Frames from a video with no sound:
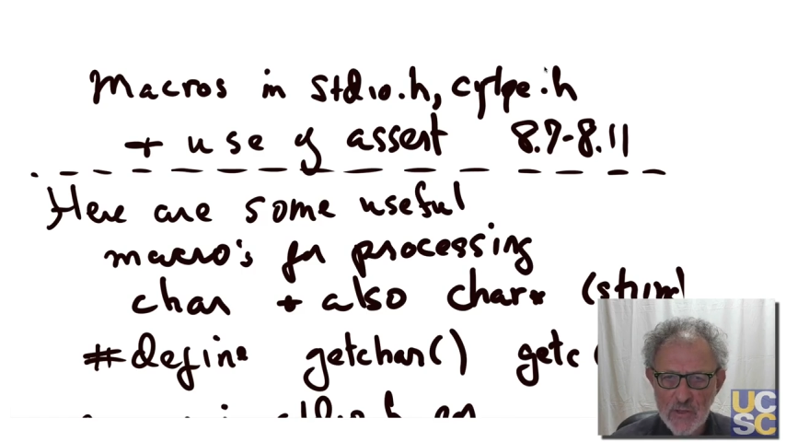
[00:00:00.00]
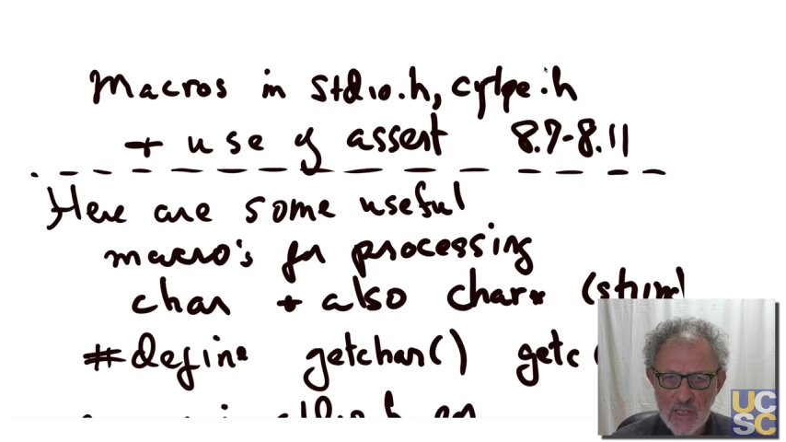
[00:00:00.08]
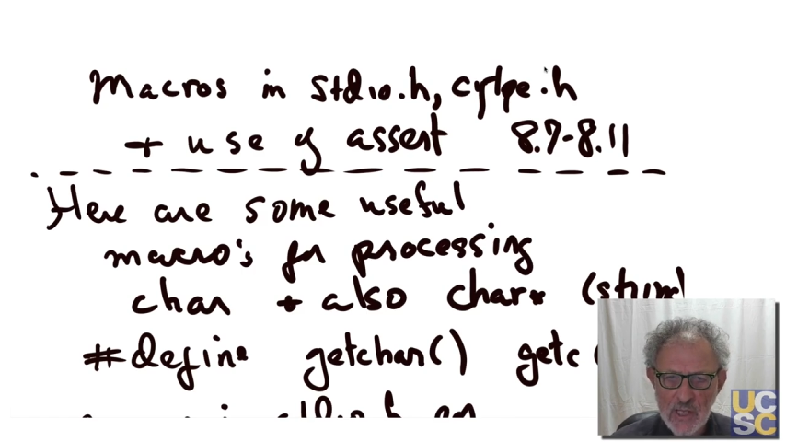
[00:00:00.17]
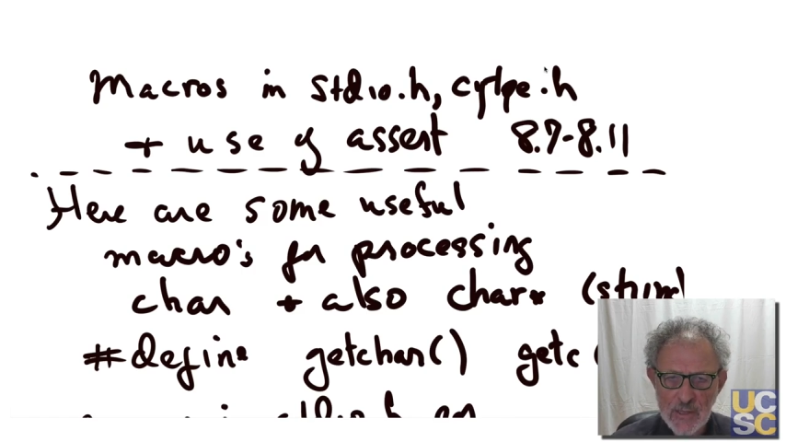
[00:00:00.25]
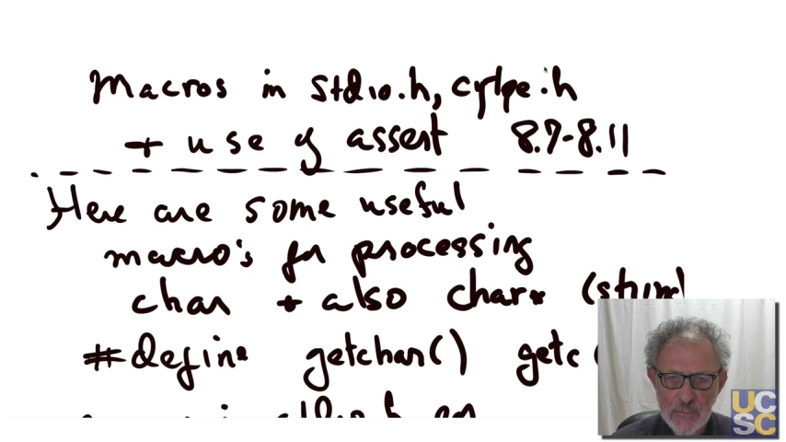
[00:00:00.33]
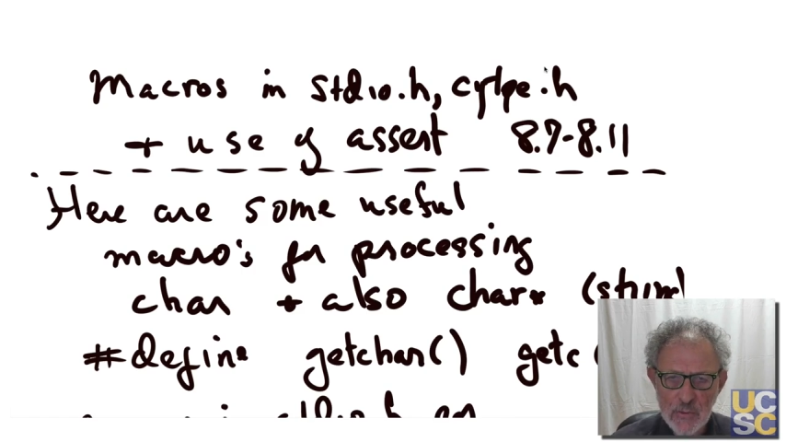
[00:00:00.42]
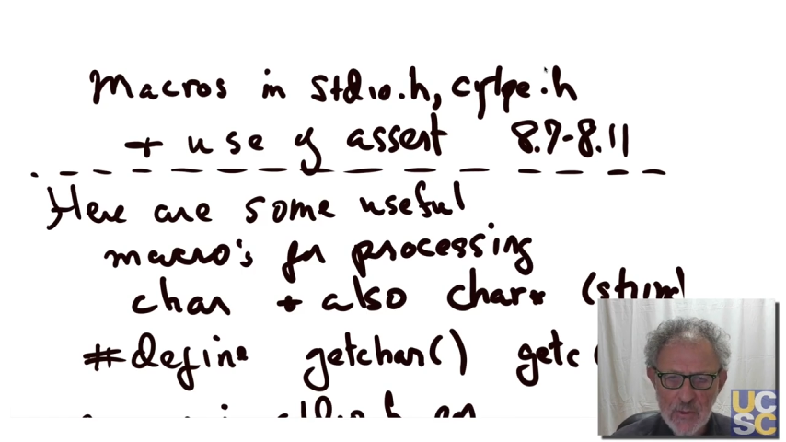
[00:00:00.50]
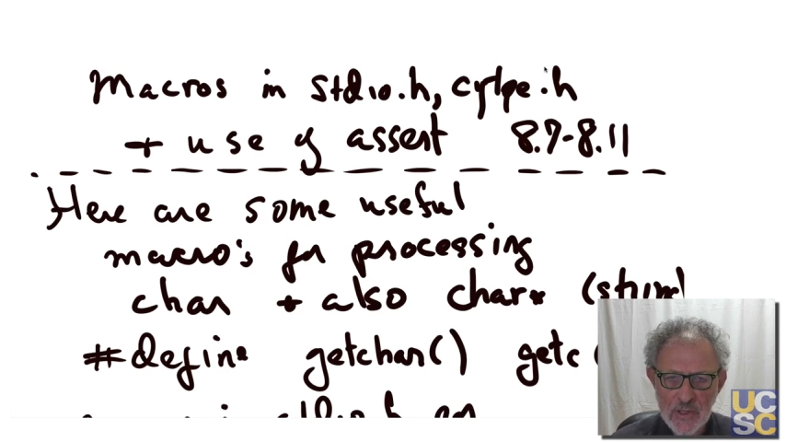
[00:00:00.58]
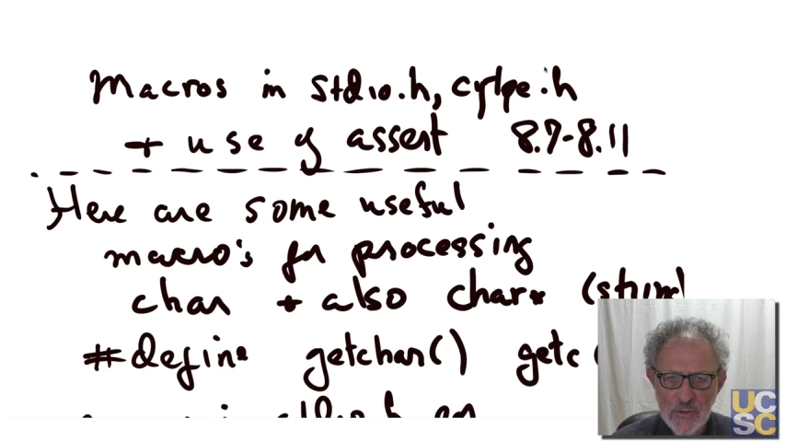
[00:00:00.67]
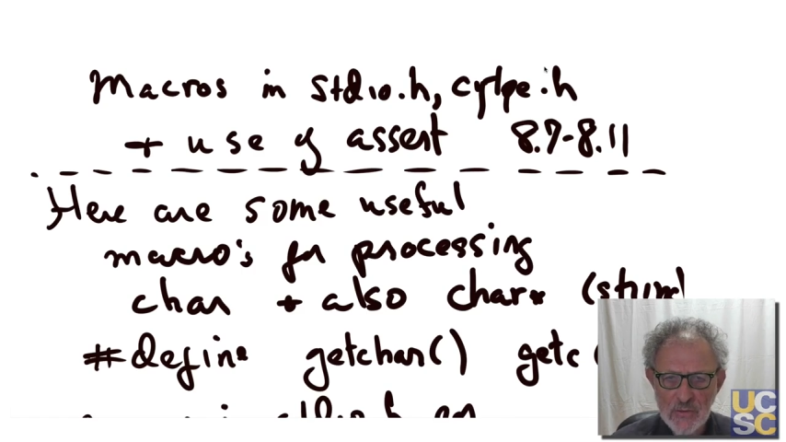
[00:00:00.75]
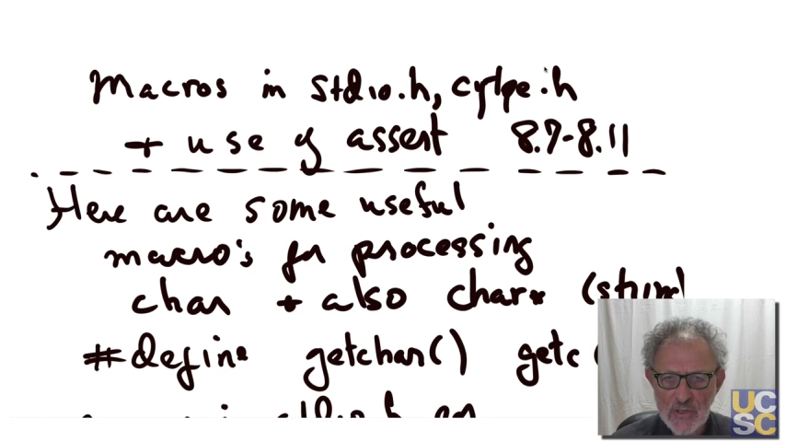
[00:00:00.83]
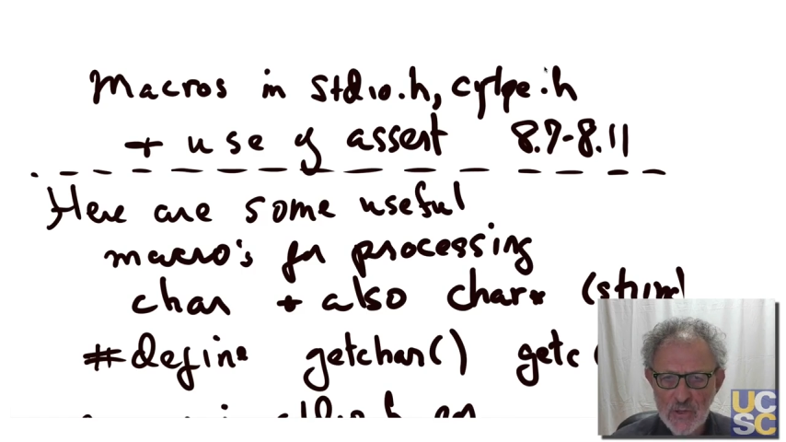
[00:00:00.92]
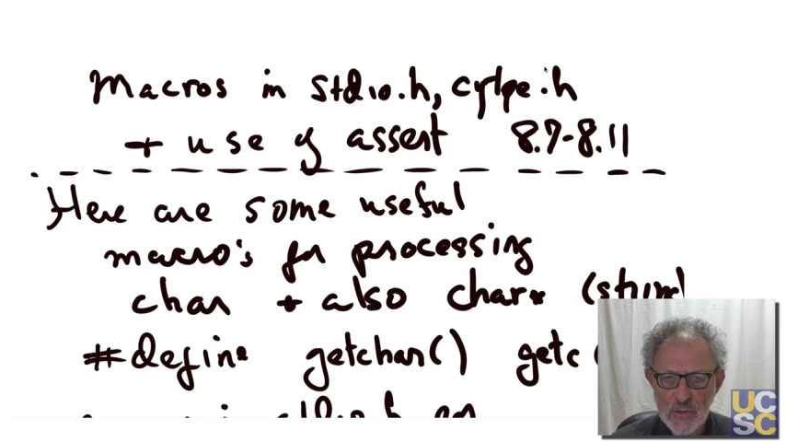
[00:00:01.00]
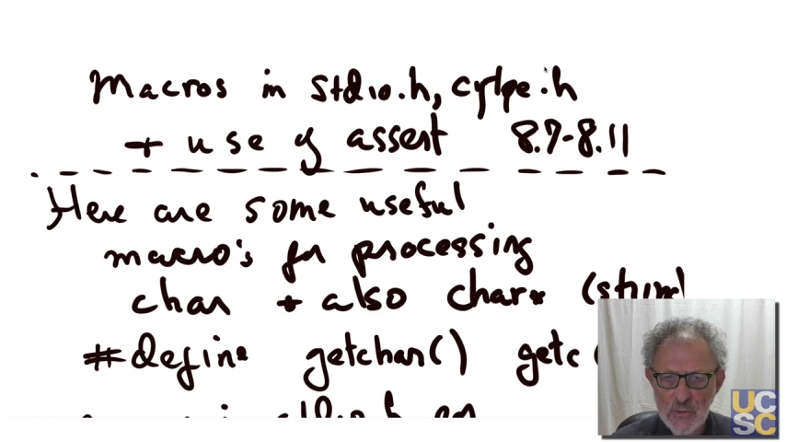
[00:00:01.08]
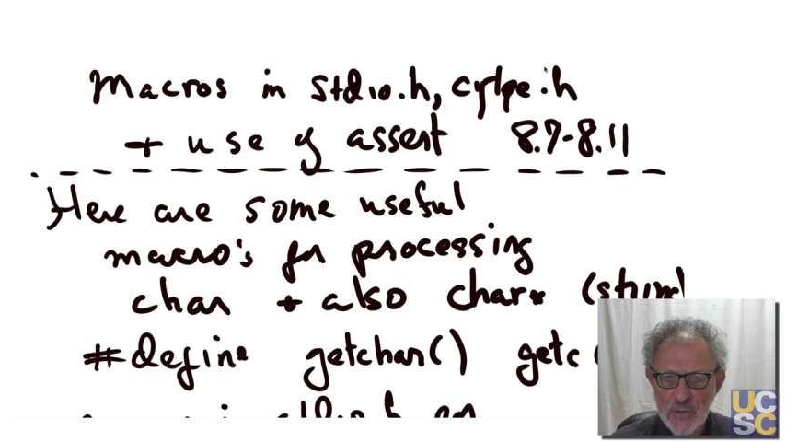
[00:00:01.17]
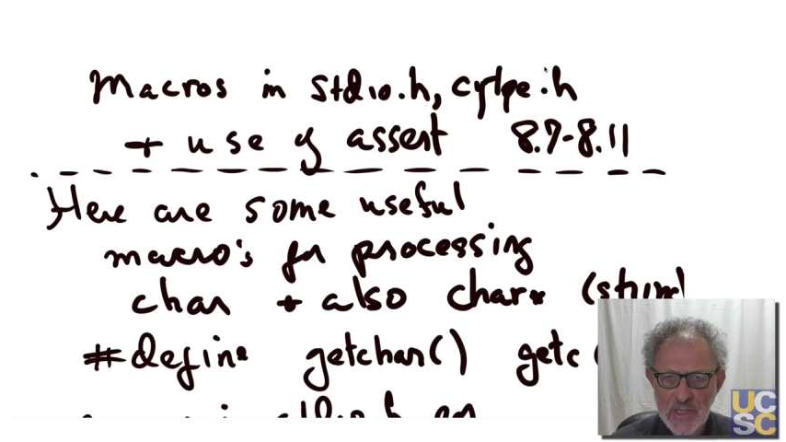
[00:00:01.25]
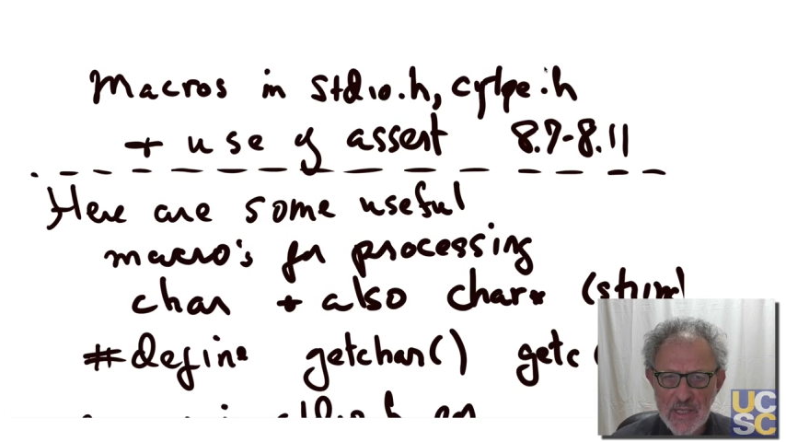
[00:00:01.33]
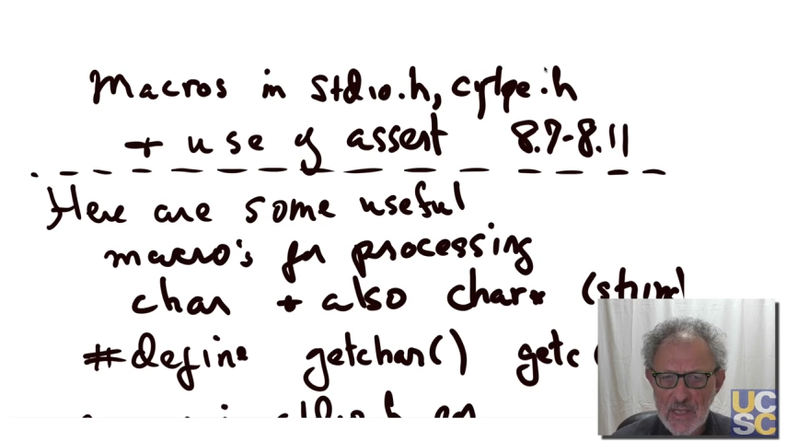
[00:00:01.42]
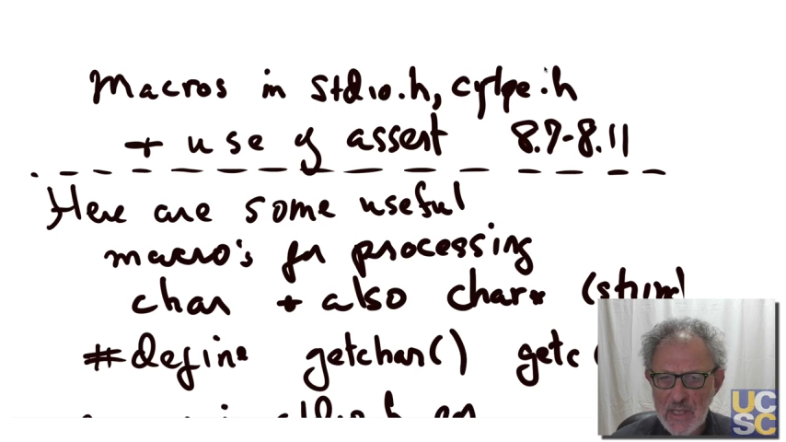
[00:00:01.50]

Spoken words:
libraries, including